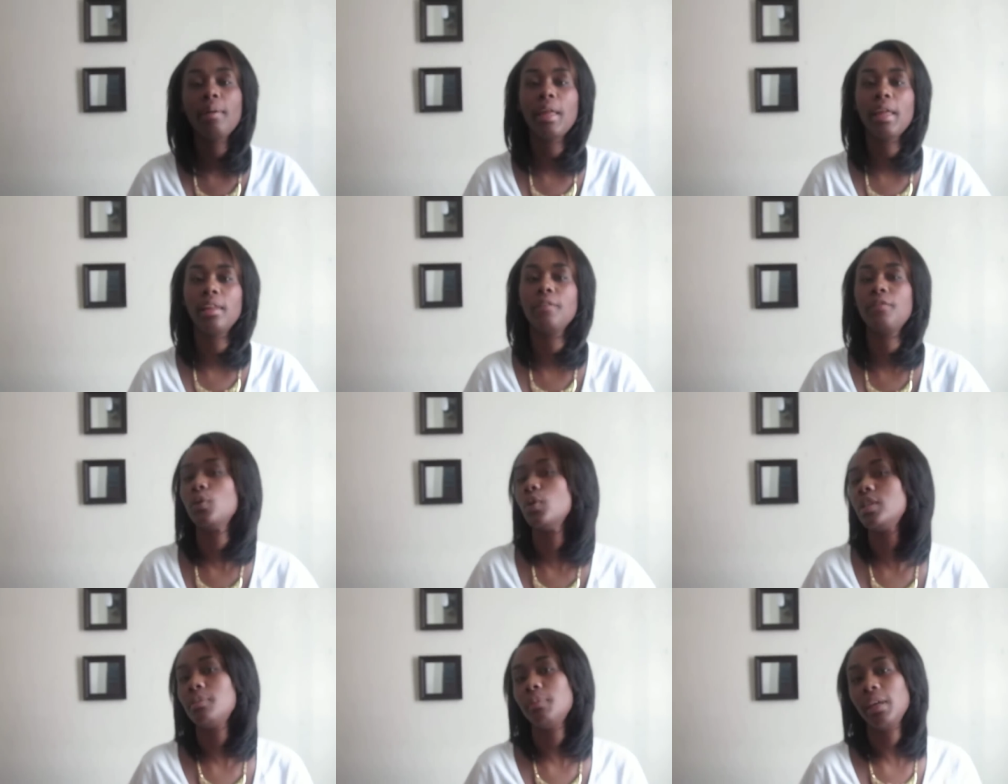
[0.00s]
I look
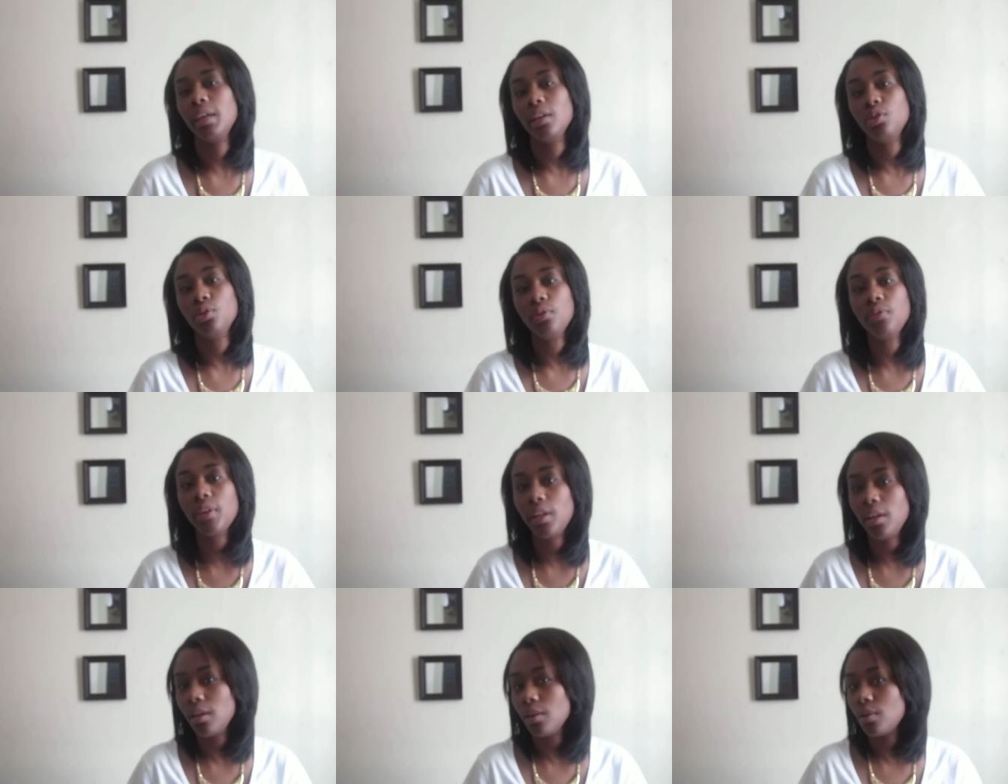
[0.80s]
forward to making new
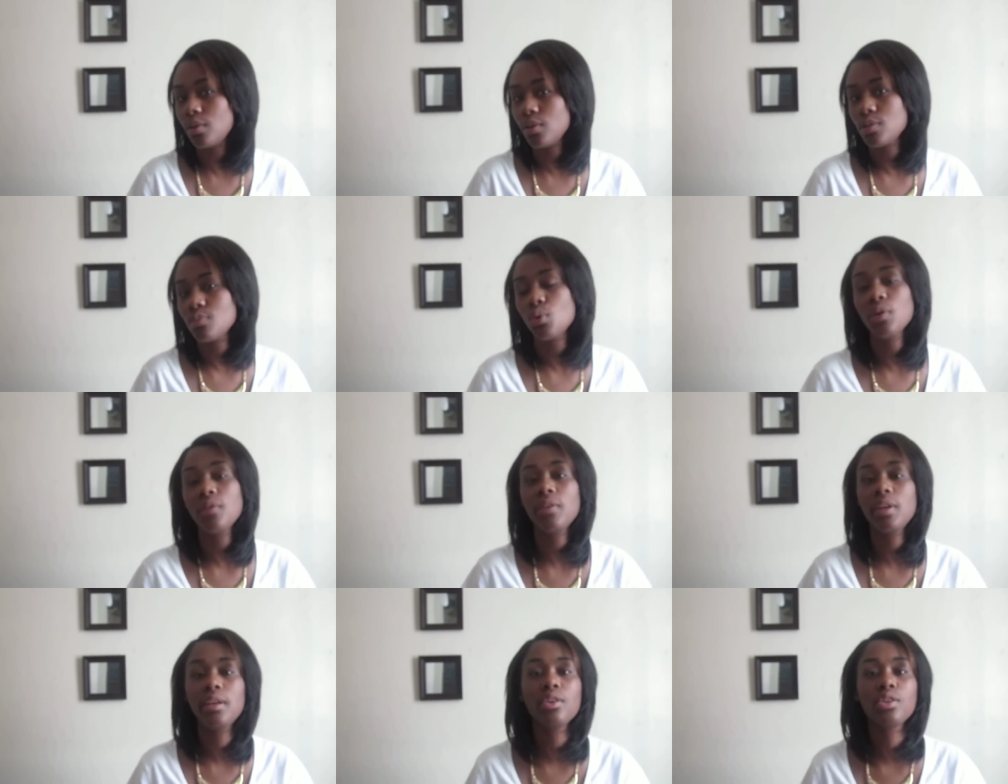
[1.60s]
videos, more
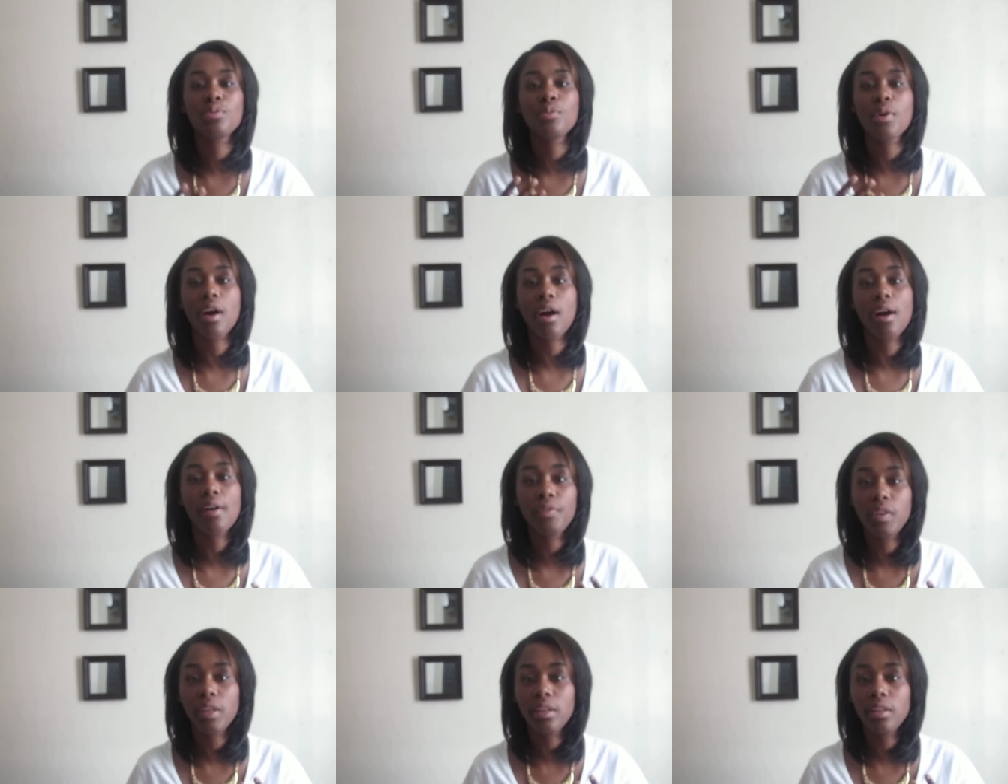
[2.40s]
videos more
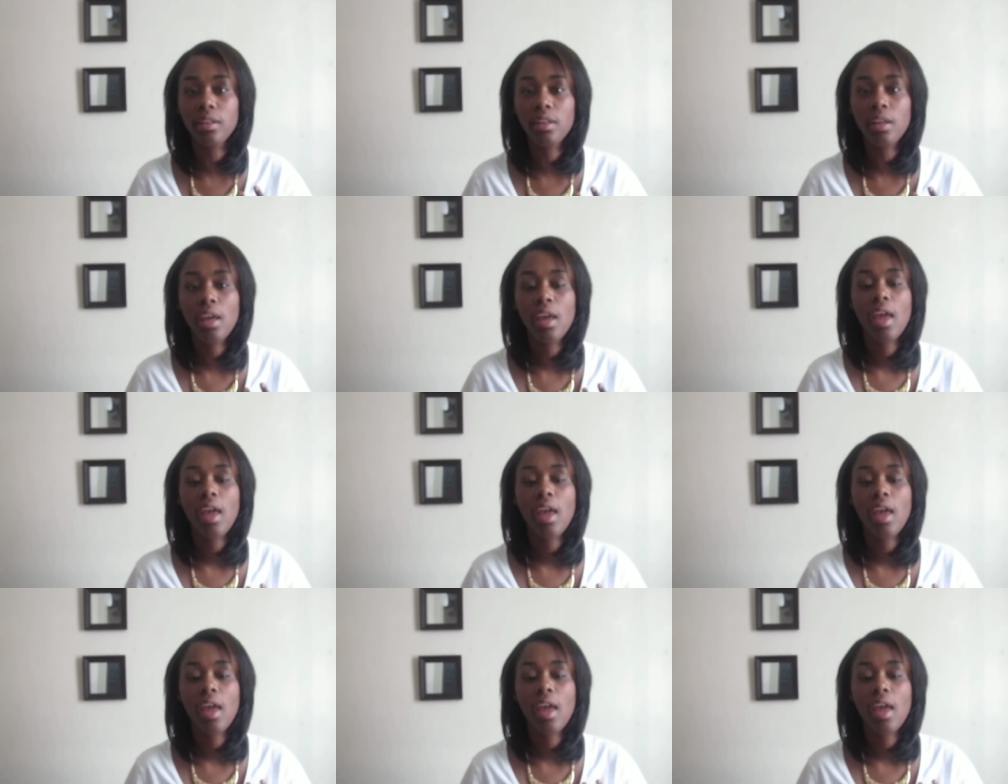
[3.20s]
often,